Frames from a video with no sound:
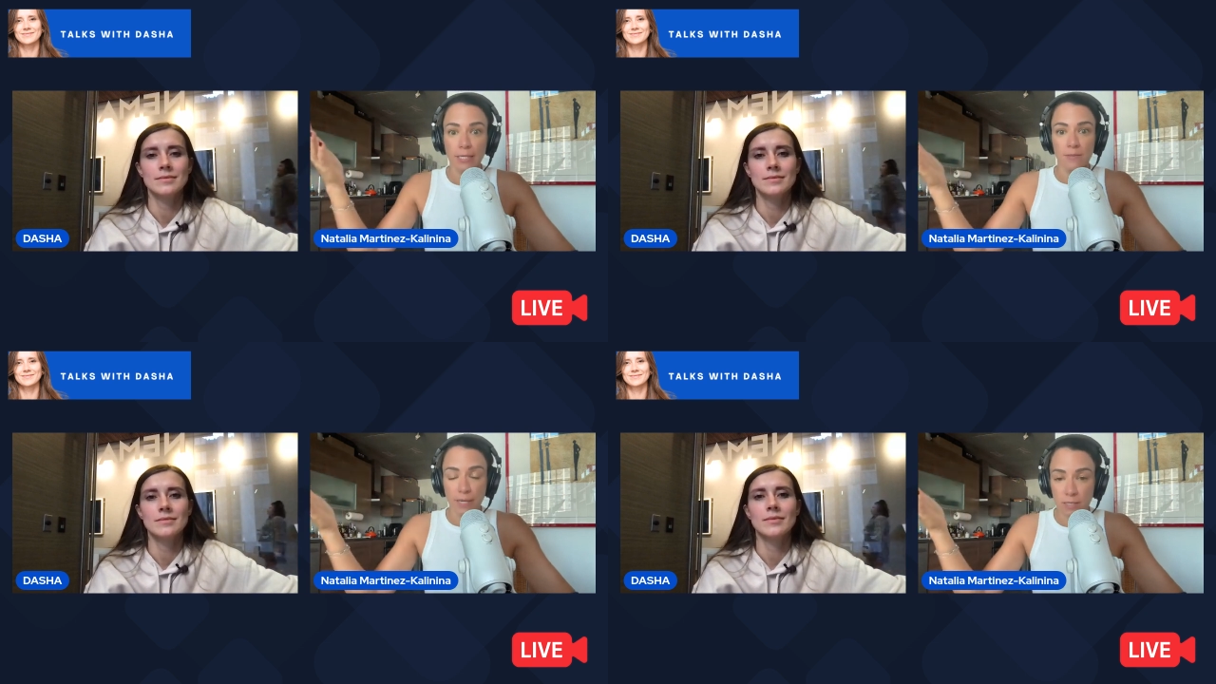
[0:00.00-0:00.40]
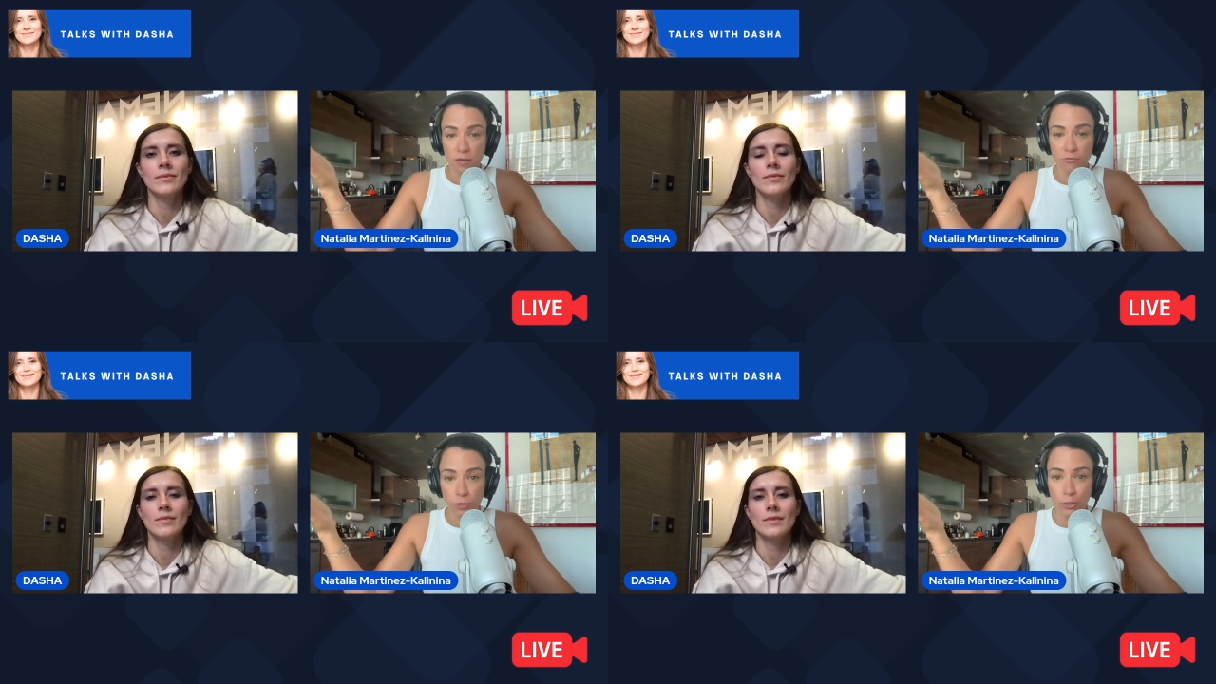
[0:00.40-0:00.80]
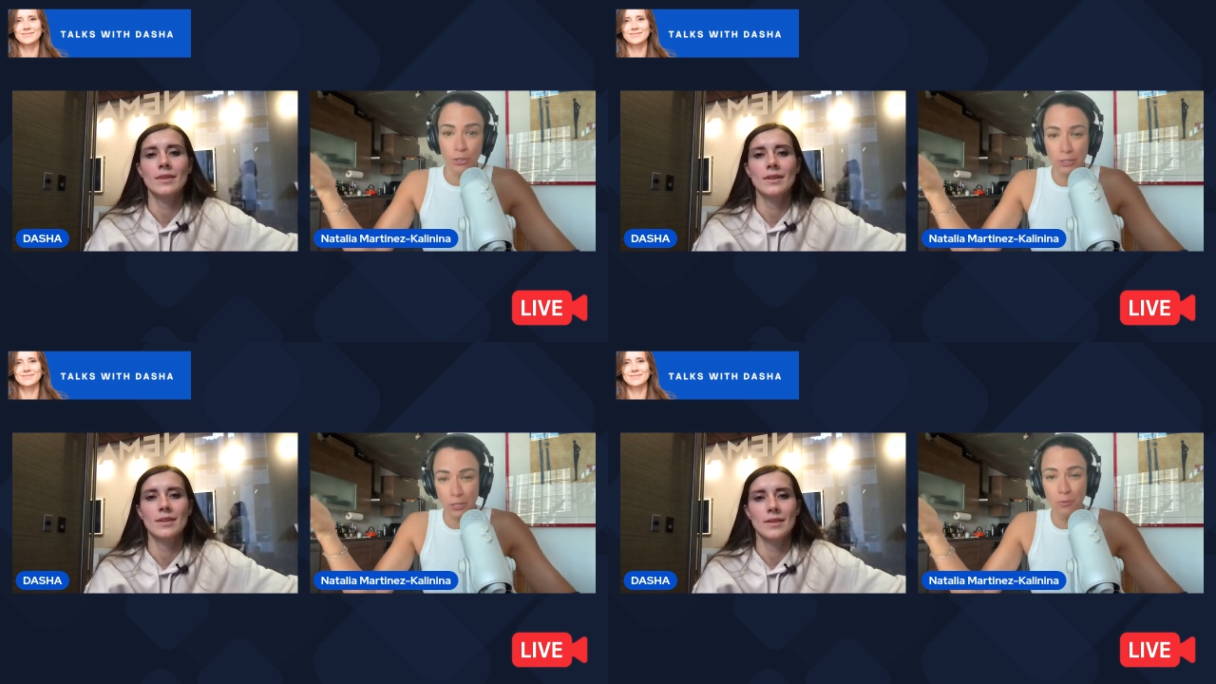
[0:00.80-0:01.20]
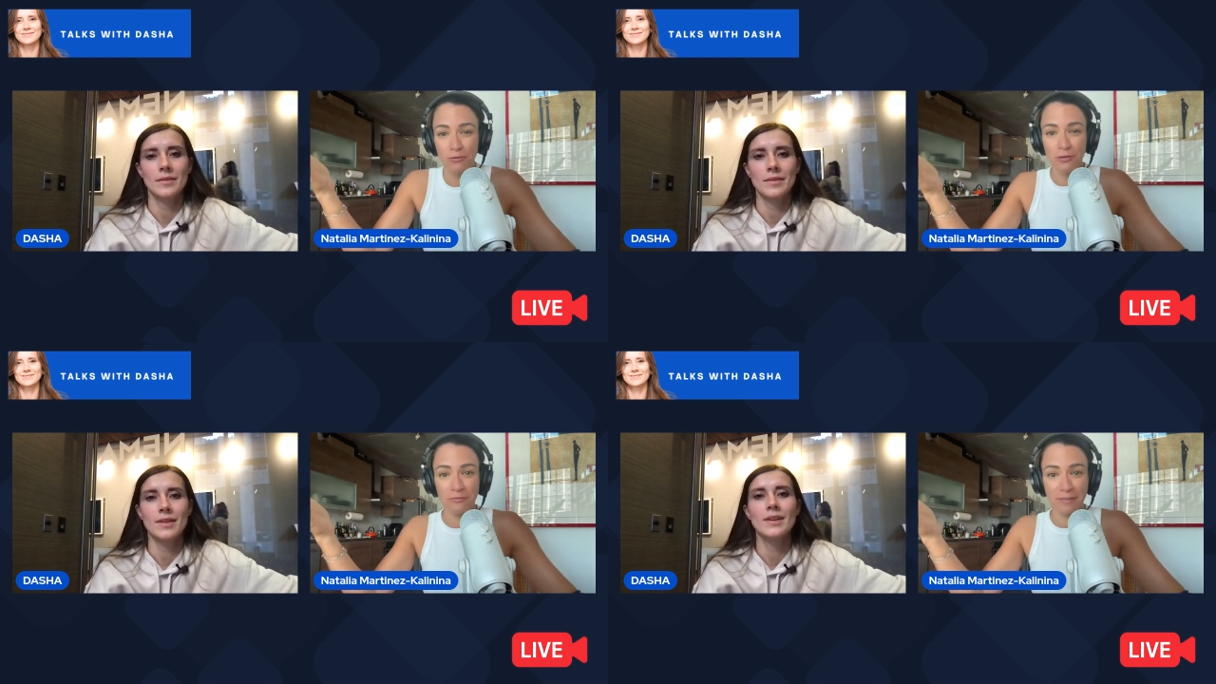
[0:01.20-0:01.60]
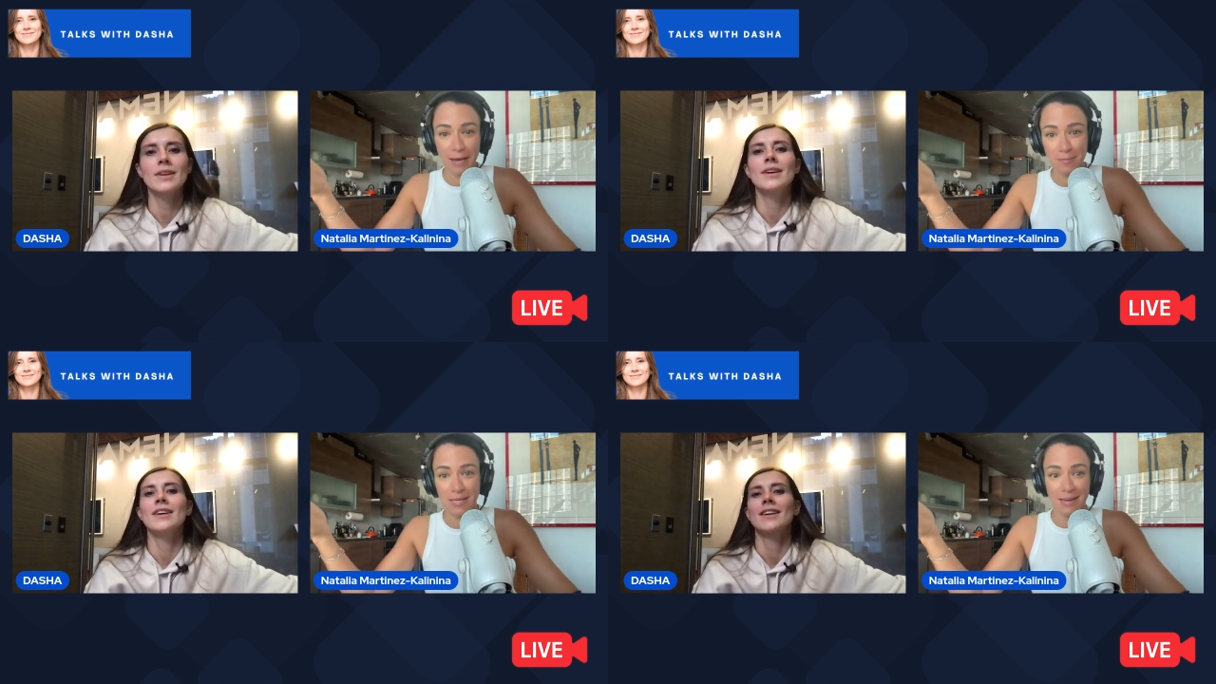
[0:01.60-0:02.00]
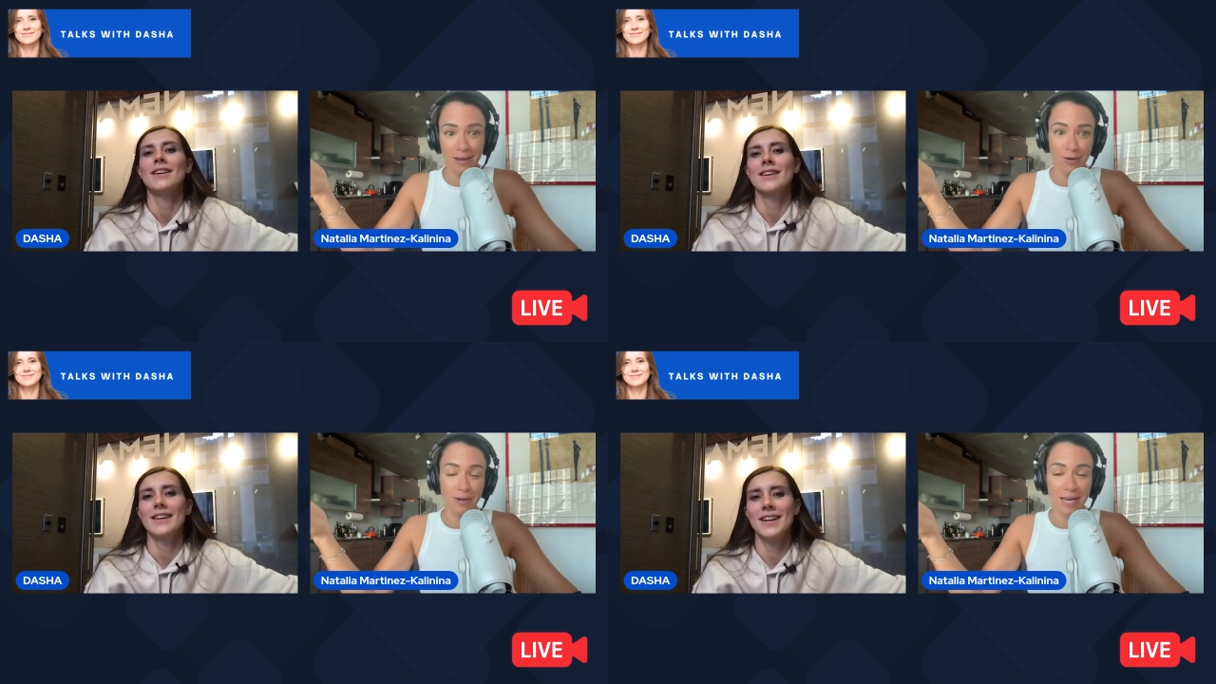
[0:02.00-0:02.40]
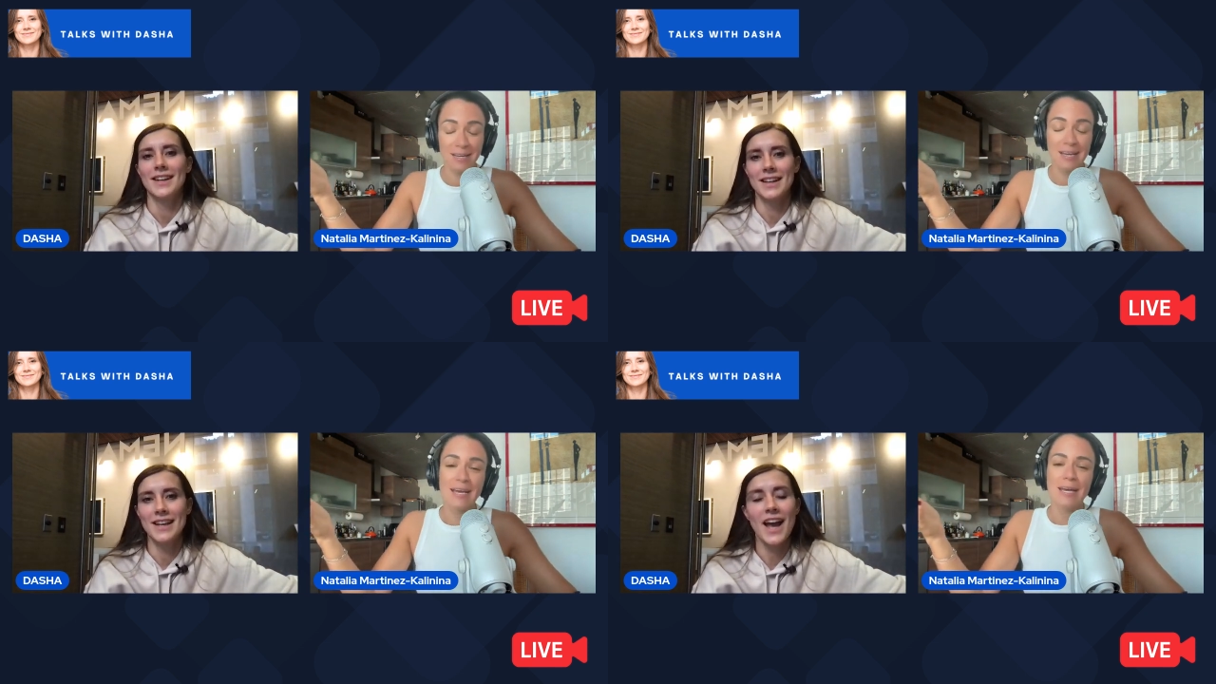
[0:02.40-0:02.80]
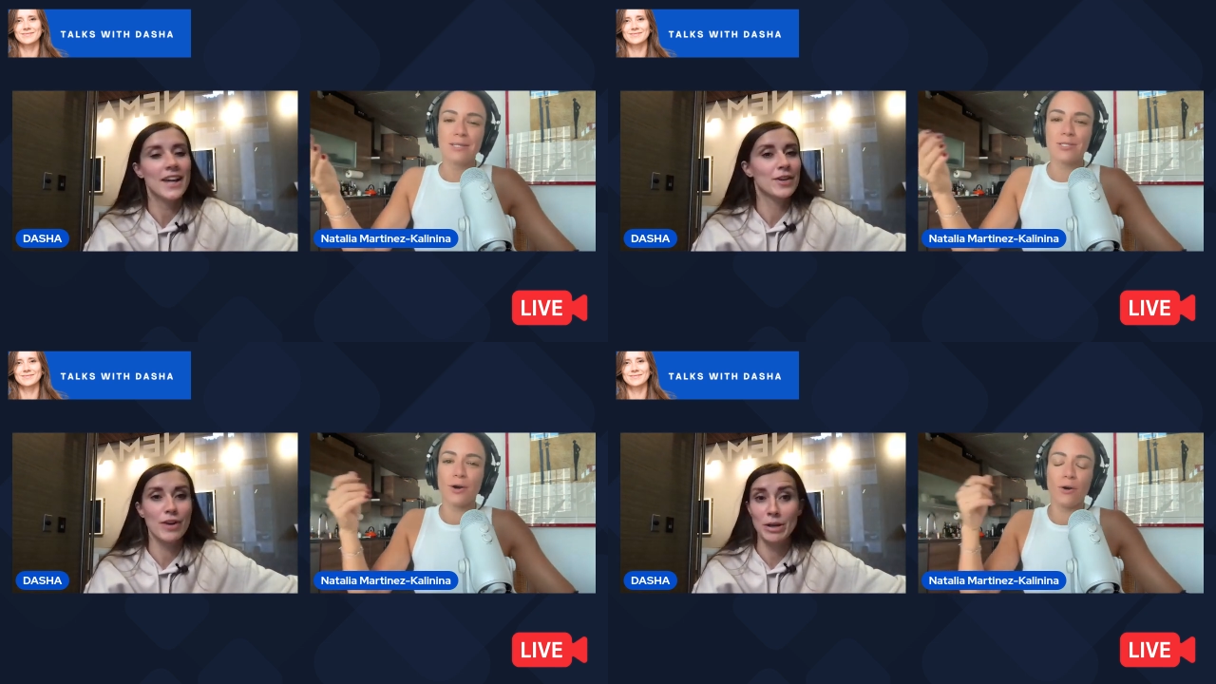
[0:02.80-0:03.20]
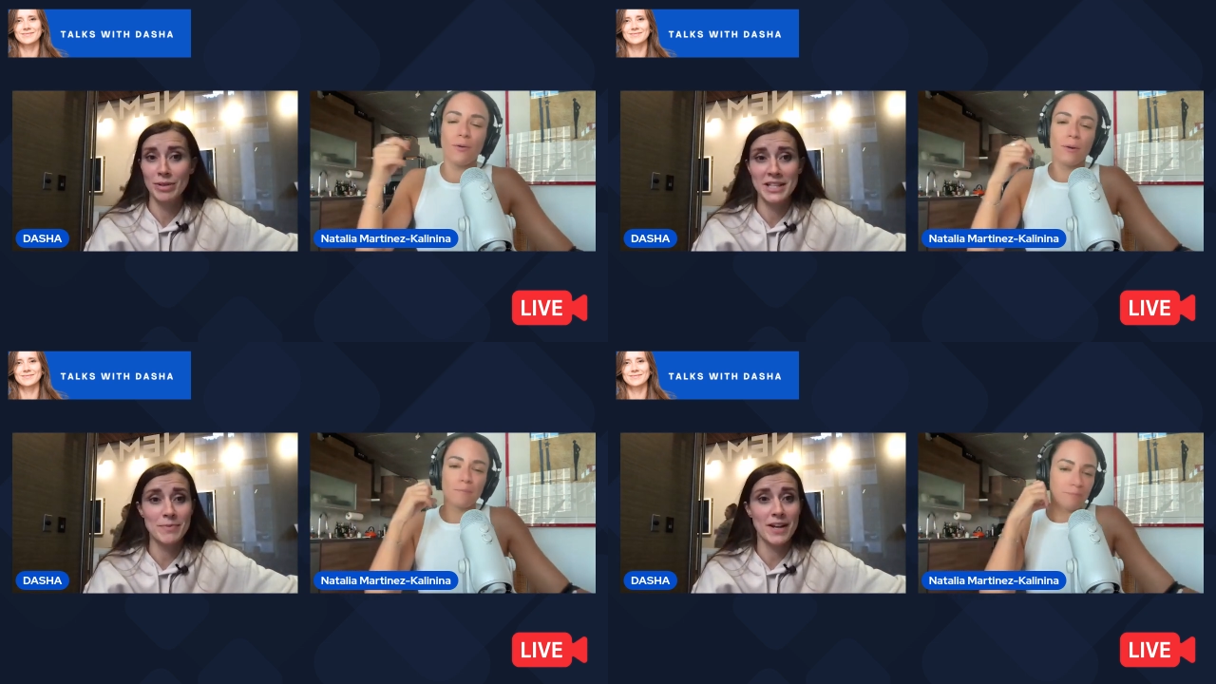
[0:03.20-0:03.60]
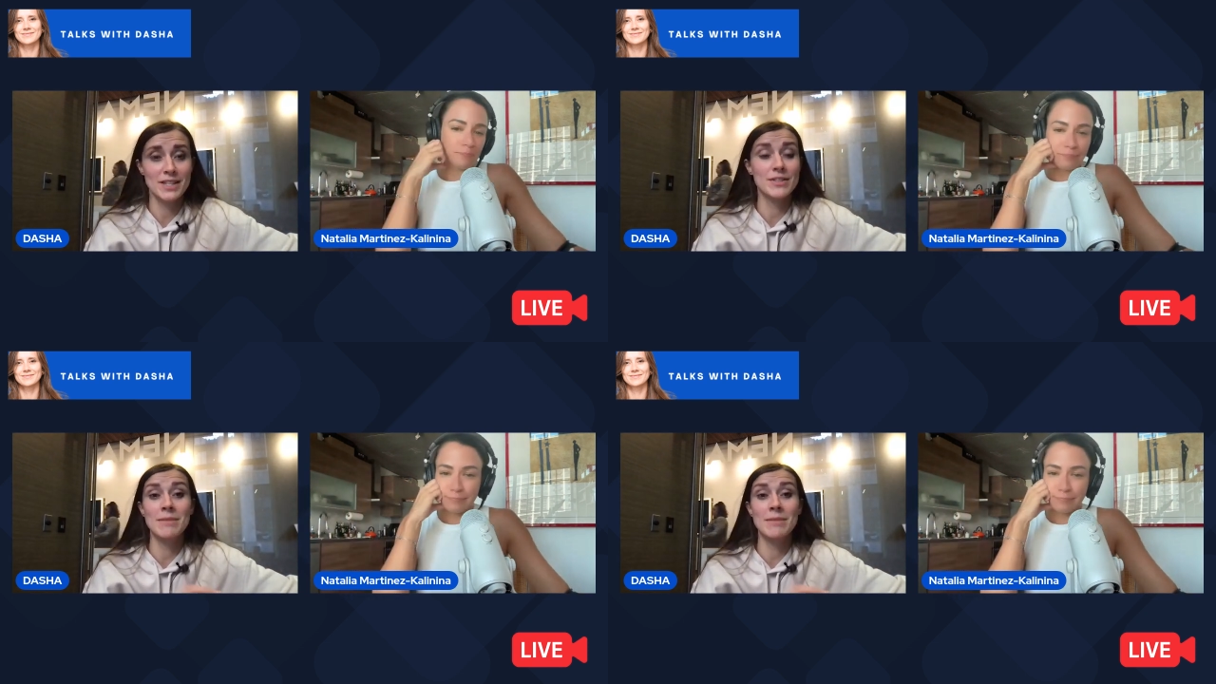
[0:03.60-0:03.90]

Speaker 1: expensive for you to move your family here, right?
Speaker 2: Yeah, so, incredibly expensive.